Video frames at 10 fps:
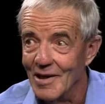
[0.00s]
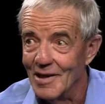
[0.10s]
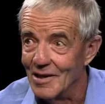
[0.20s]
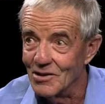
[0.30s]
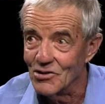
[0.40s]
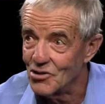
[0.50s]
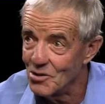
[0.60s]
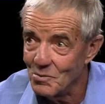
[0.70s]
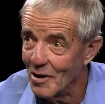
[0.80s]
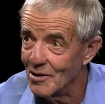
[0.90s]
in
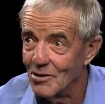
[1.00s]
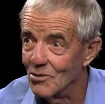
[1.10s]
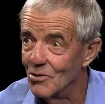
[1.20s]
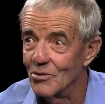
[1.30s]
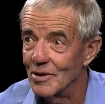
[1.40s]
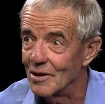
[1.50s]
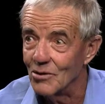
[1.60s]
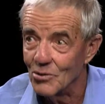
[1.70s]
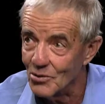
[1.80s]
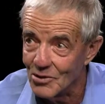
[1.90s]
Chimayo, in
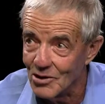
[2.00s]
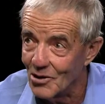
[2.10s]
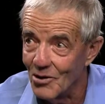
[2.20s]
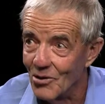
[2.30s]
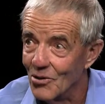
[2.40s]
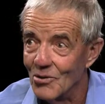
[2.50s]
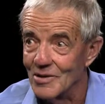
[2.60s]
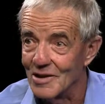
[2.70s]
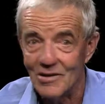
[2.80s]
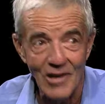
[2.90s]
Cundiyo,
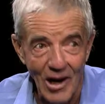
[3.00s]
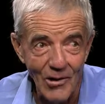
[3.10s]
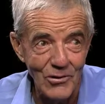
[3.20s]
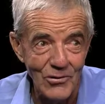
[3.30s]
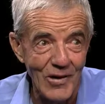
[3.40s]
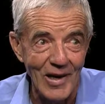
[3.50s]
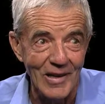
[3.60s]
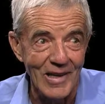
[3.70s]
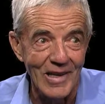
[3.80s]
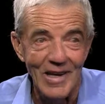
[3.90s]
in the Taos
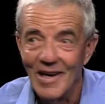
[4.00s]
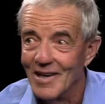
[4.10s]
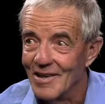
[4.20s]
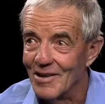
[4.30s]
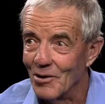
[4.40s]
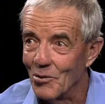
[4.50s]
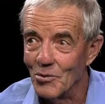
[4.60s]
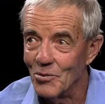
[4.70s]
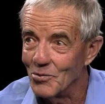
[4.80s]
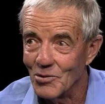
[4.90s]
Valley, you know,
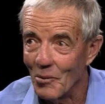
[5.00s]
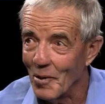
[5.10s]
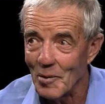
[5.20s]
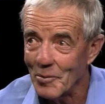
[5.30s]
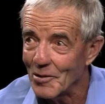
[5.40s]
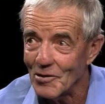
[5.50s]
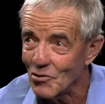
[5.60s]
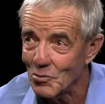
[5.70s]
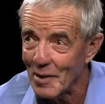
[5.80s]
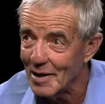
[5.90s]
who don't want to
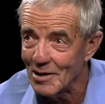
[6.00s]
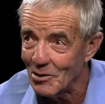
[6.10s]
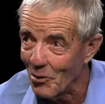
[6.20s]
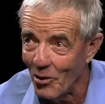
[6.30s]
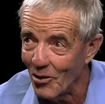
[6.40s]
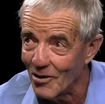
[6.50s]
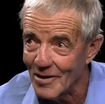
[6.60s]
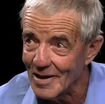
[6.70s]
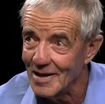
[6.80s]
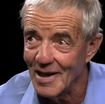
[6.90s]
participate at
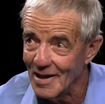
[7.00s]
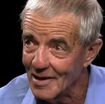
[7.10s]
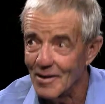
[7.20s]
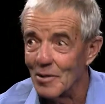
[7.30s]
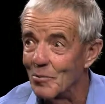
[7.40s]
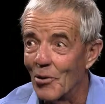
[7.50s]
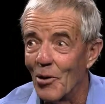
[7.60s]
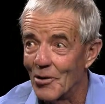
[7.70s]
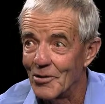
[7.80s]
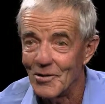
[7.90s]
all in anything
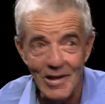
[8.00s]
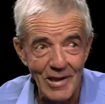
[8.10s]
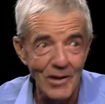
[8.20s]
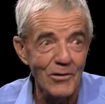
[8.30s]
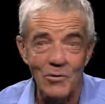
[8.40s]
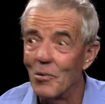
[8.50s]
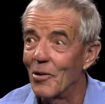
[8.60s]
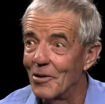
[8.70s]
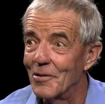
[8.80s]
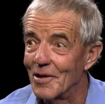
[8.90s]
broader than their
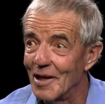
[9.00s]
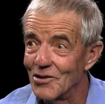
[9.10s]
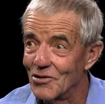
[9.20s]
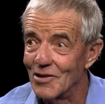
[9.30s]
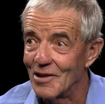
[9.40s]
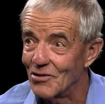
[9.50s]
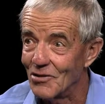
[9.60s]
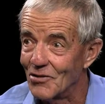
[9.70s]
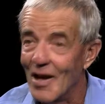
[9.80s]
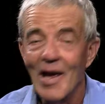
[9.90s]
small irrigation
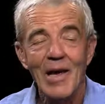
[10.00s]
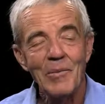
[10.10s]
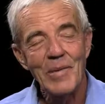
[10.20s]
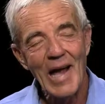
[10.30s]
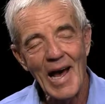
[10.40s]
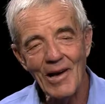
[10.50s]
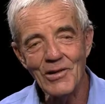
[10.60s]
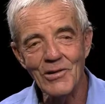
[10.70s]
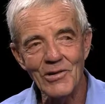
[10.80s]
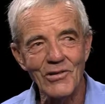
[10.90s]
ditches. But how
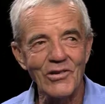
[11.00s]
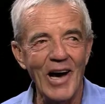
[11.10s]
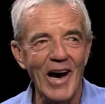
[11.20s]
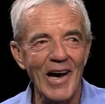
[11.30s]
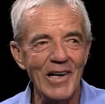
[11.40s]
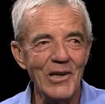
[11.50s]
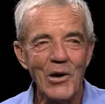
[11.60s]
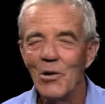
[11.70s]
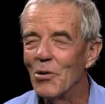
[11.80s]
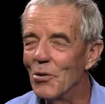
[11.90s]
do you decide
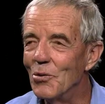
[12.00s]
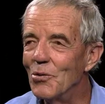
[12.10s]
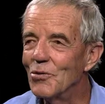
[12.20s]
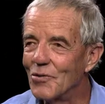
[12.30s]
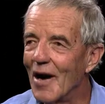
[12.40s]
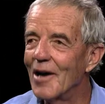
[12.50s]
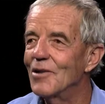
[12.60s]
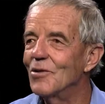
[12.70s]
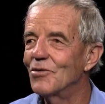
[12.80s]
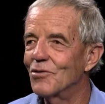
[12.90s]
whose
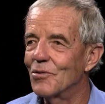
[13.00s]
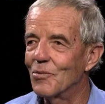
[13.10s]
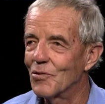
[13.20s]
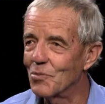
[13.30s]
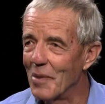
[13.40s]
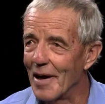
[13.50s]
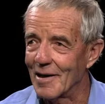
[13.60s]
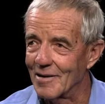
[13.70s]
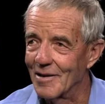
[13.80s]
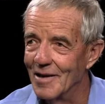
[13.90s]
values to
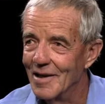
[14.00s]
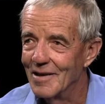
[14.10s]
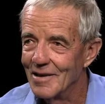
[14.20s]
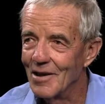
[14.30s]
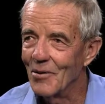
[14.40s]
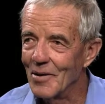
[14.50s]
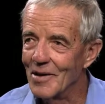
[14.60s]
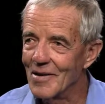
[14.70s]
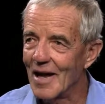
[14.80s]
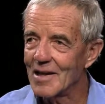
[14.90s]
respect, you know,
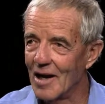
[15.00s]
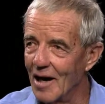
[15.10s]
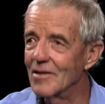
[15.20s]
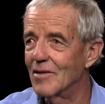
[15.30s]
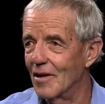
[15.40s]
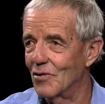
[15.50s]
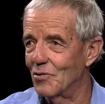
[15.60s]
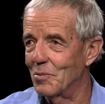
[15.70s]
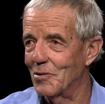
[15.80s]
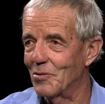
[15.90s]
in that
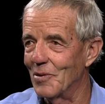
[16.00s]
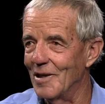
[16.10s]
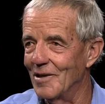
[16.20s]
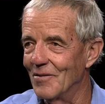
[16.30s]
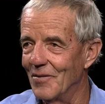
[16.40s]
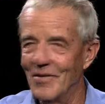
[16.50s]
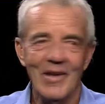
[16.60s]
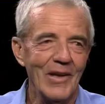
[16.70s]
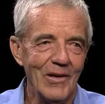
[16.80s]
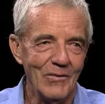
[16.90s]
contest between
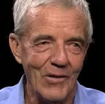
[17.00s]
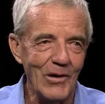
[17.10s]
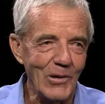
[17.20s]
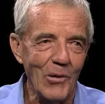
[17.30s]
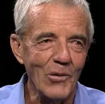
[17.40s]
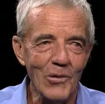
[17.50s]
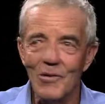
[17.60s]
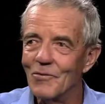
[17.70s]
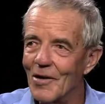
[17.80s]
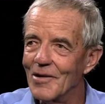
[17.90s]
very local
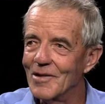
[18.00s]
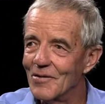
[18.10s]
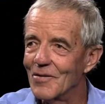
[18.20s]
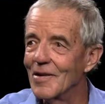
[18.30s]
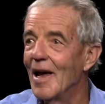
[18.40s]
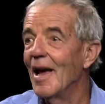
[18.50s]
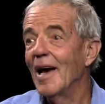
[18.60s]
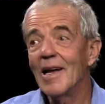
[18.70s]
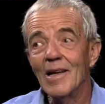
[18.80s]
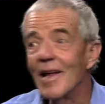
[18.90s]
and very different.
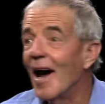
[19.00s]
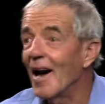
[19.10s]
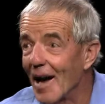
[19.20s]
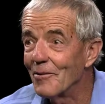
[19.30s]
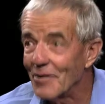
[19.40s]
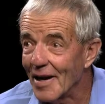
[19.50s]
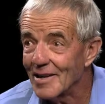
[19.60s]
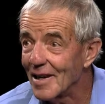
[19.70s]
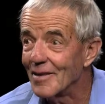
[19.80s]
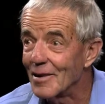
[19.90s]
And I, I,
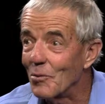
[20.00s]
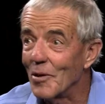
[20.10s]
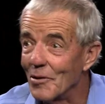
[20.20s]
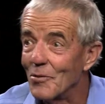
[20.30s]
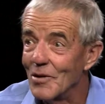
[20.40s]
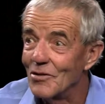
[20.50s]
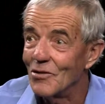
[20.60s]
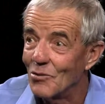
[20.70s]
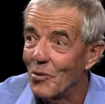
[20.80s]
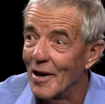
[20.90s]
frankly, I think one of the
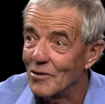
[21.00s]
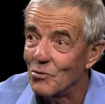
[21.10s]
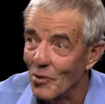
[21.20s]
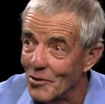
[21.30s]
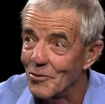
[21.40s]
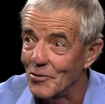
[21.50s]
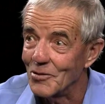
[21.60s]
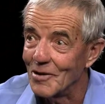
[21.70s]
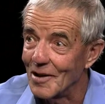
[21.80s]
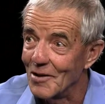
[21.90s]
reasons why it's wonderful
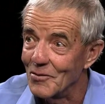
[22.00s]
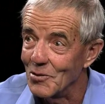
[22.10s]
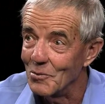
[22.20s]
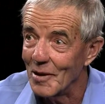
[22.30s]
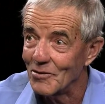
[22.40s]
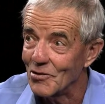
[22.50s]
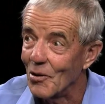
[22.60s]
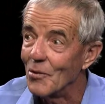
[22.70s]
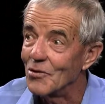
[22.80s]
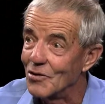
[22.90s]
to live in New
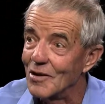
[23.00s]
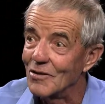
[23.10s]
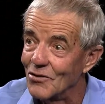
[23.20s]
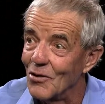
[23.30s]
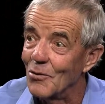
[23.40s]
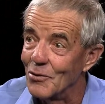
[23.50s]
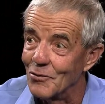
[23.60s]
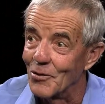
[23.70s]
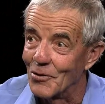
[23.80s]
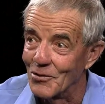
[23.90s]
Mexico is that it's so
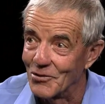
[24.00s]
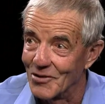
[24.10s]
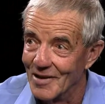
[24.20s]
diverse.